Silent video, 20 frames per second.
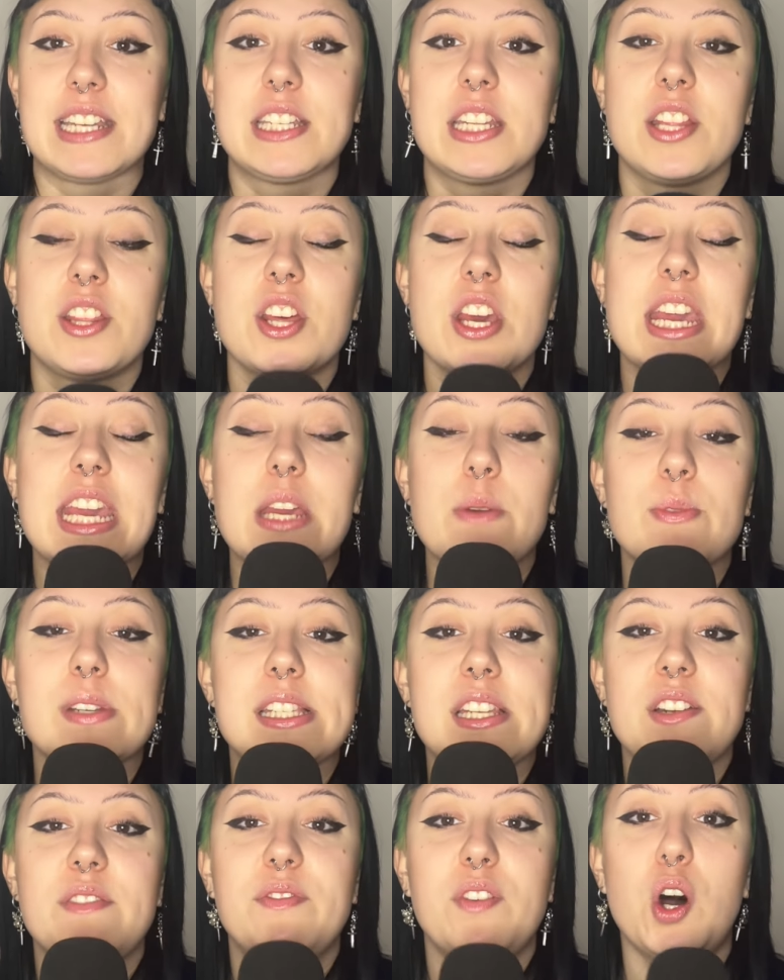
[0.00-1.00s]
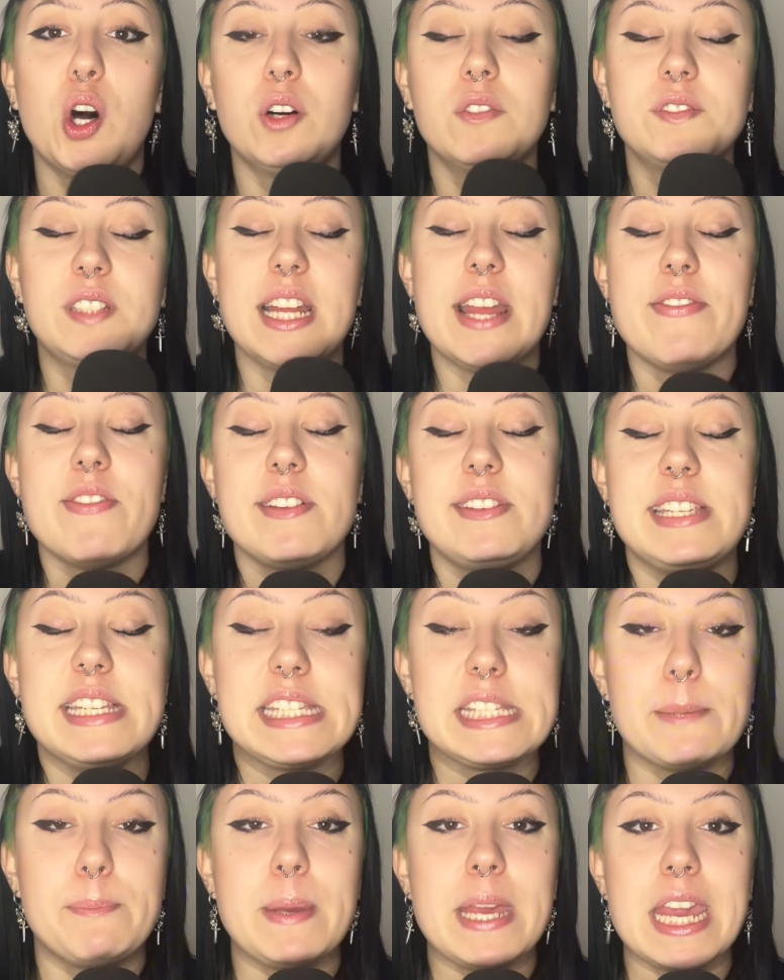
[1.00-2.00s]
to that he was involved in the
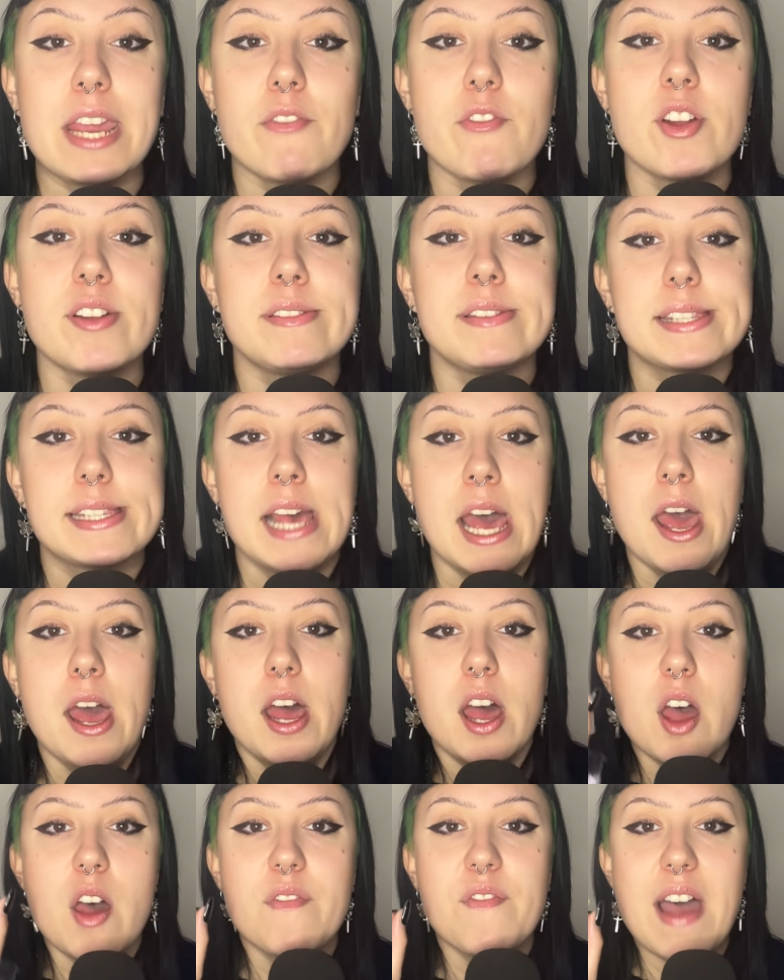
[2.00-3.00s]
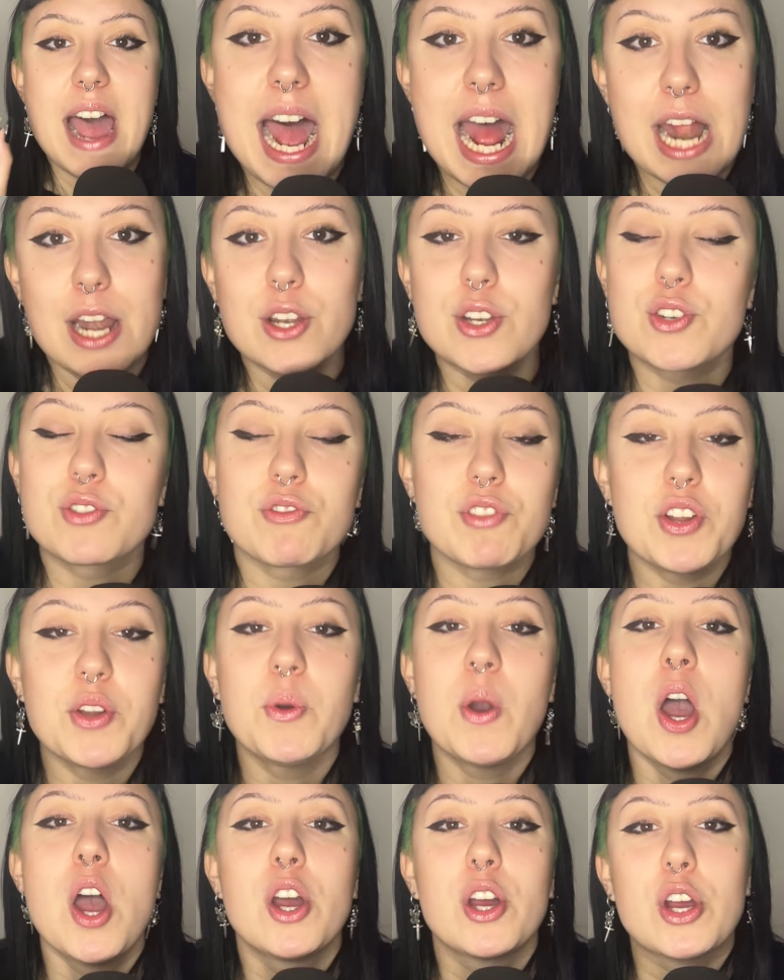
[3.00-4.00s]
disappearance of Anne
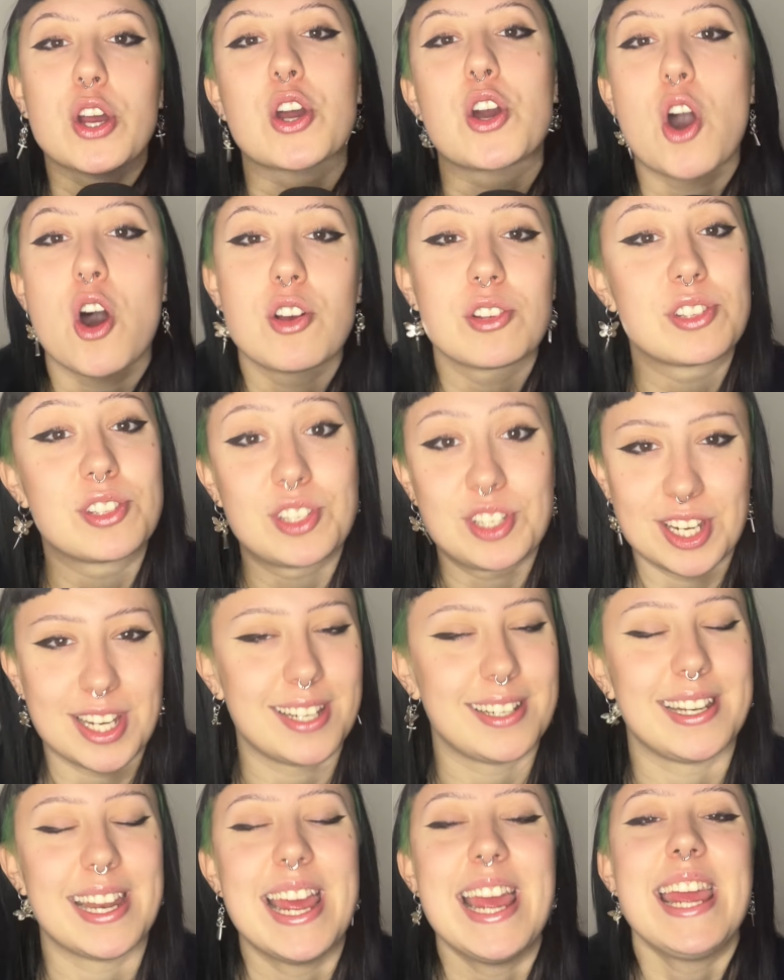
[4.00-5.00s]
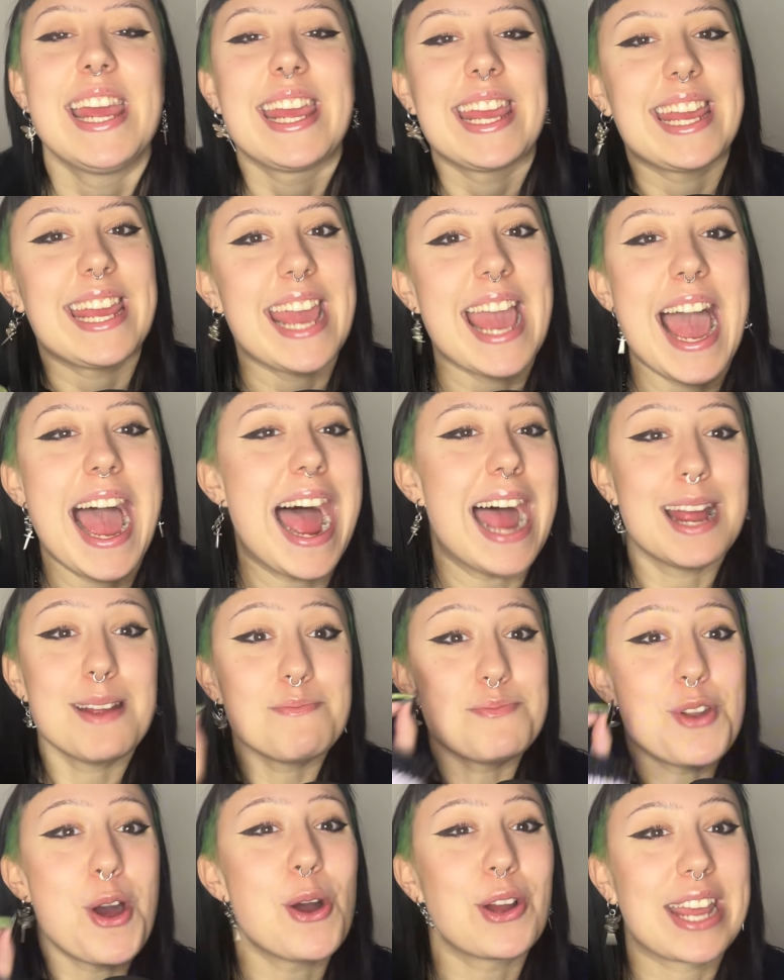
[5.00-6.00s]
Andrew Gosden. Yeah,
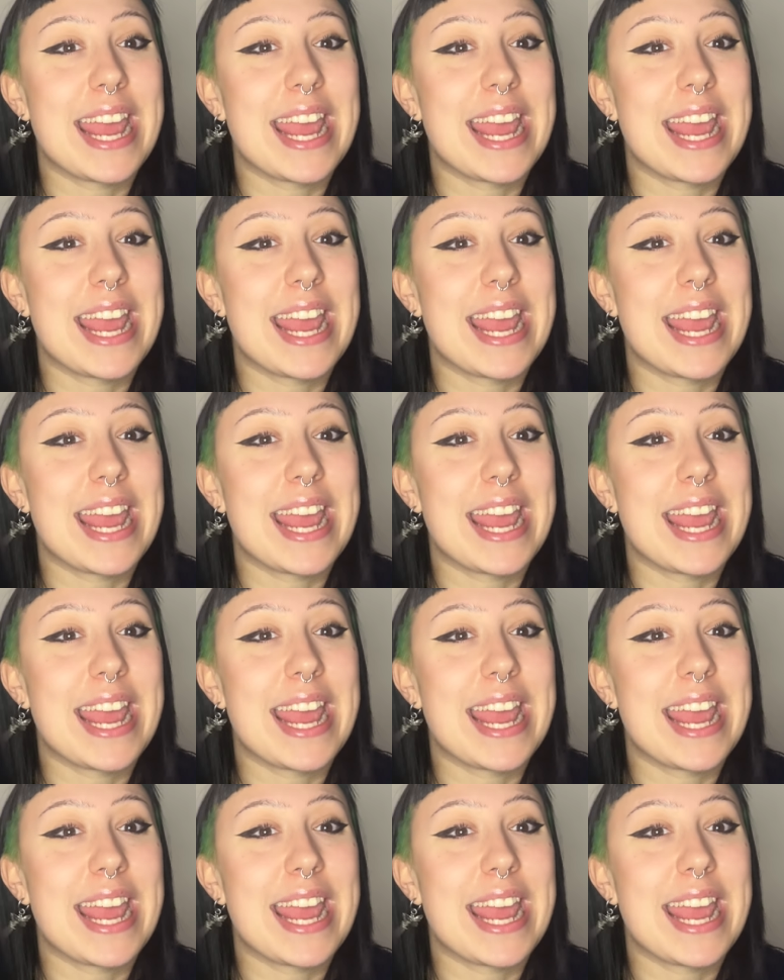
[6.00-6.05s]
I'm not